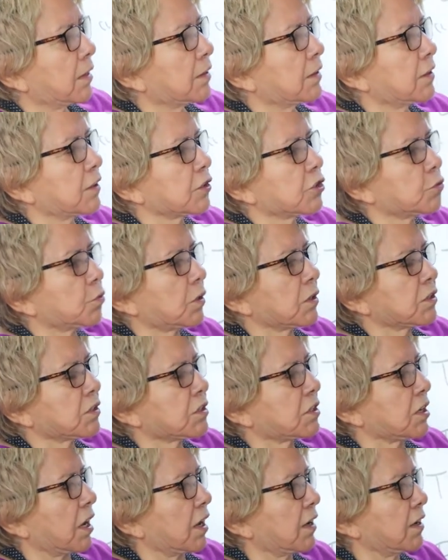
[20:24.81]
This was
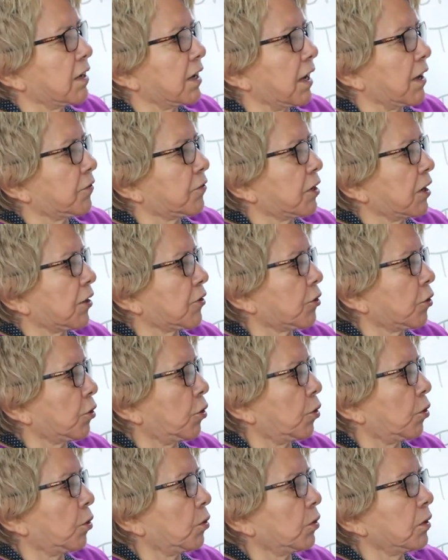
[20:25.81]
done every other
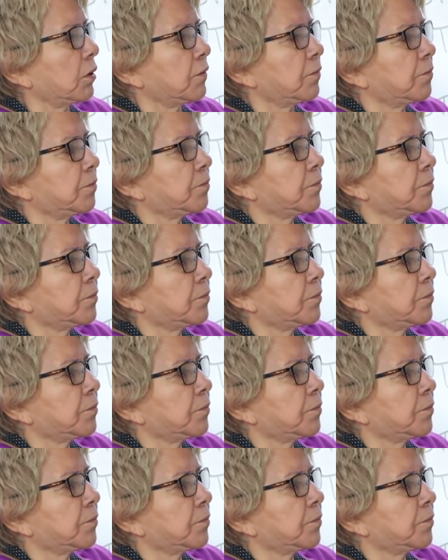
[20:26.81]
hole,